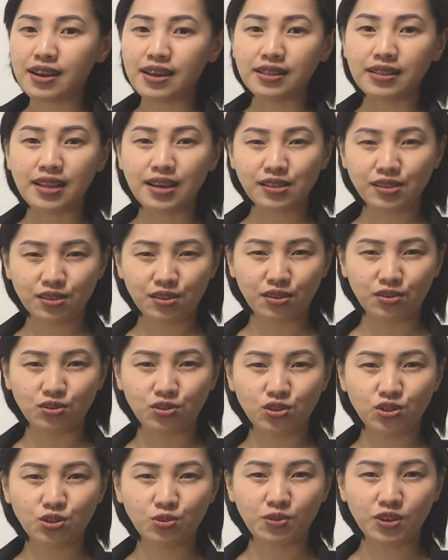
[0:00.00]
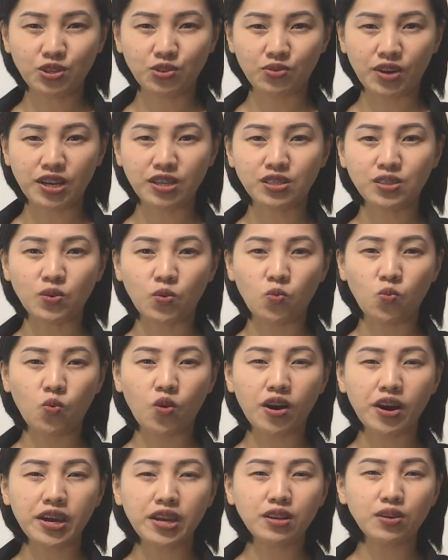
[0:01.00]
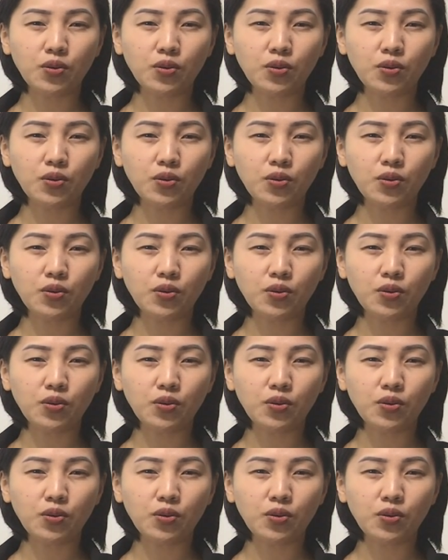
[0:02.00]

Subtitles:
lessons to address a wide